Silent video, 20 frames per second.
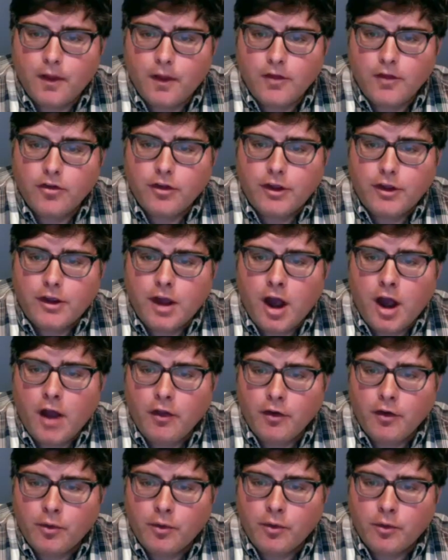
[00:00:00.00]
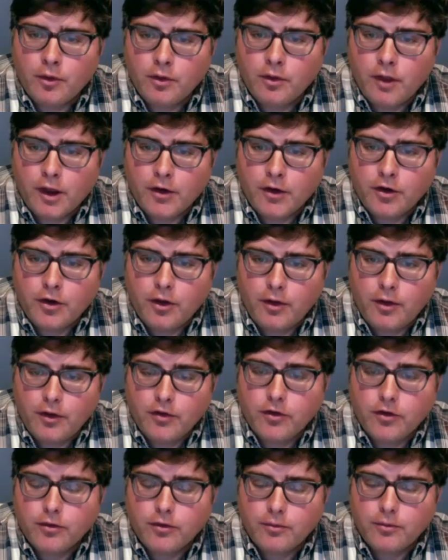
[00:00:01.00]
Leslie Cutler would like to know, and
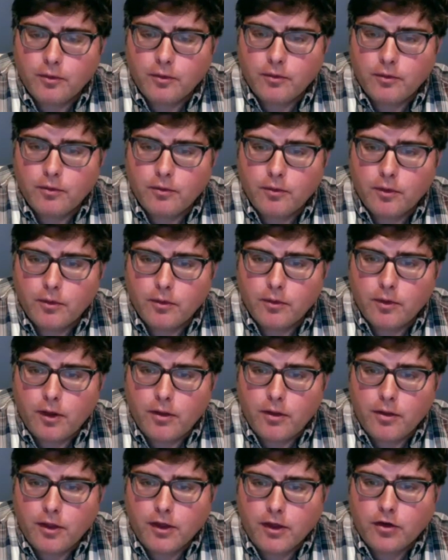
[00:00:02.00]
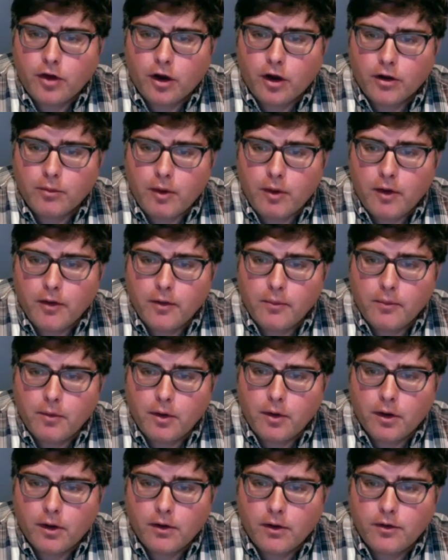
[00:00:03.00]
this is, I think, talked about in the
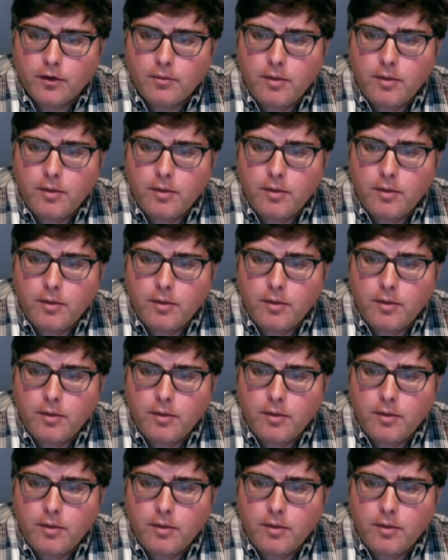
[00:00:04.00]
book.